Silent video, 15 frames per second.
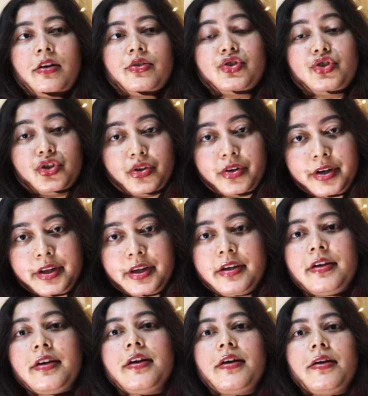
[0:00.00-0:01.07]
journey,
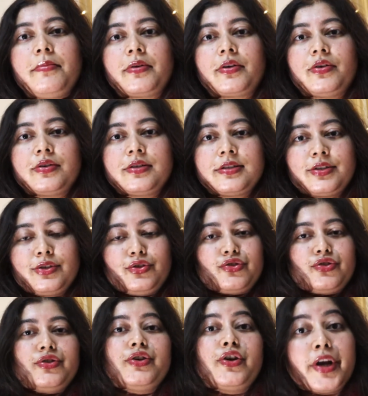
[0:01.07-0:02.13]
because you
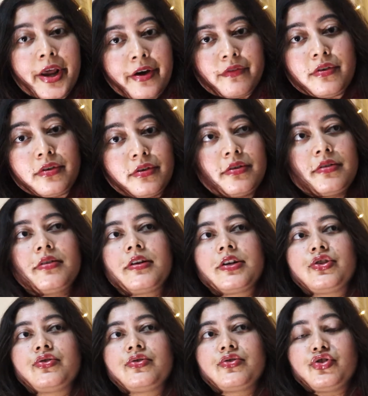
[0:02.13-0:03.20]
should never
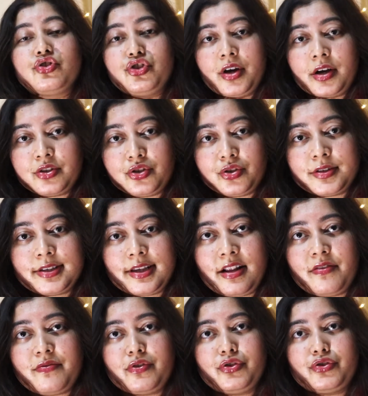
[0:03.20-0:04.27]
judge
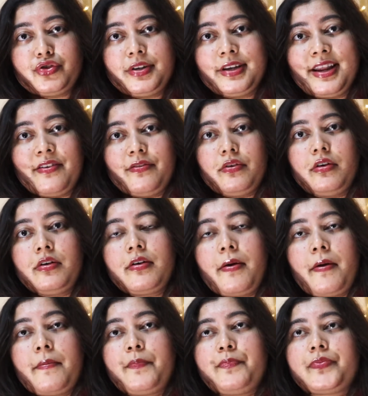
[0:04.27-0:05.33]
yourself, or you should never
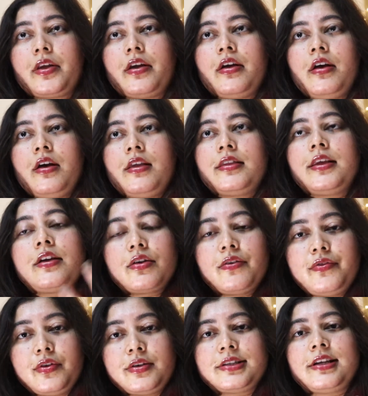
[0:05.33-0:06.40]
think of
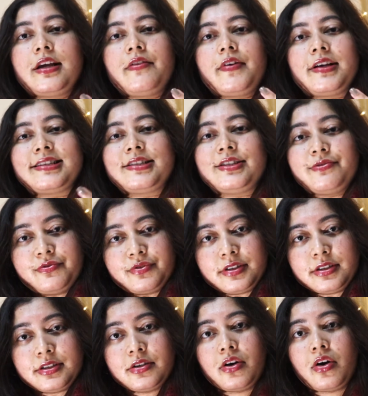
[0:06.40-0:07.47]
yourself as
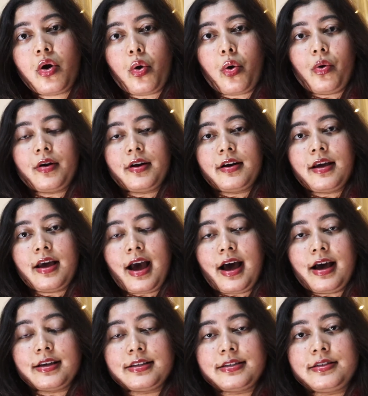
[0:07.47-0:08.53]
different or
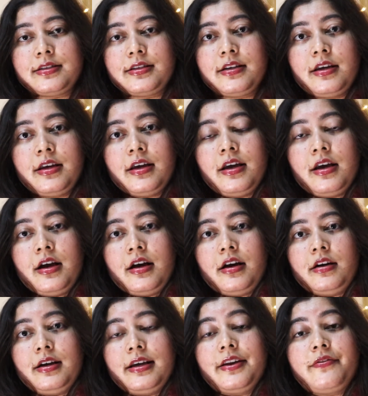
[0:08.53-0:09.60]
as
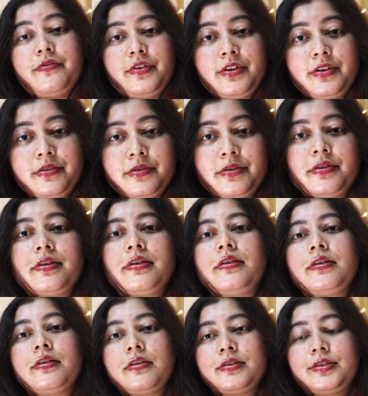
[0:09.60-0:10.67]
inferior
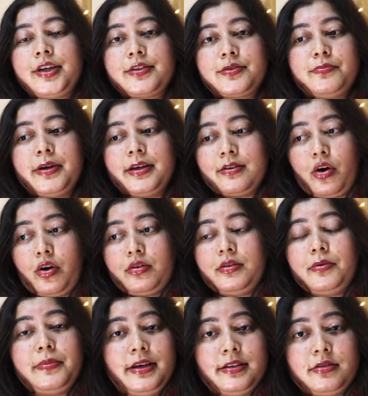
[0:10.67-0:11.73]
just on
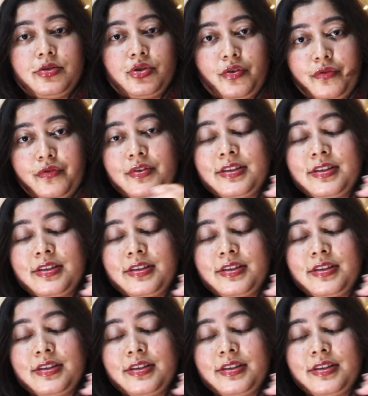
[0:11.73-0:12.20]
the basis of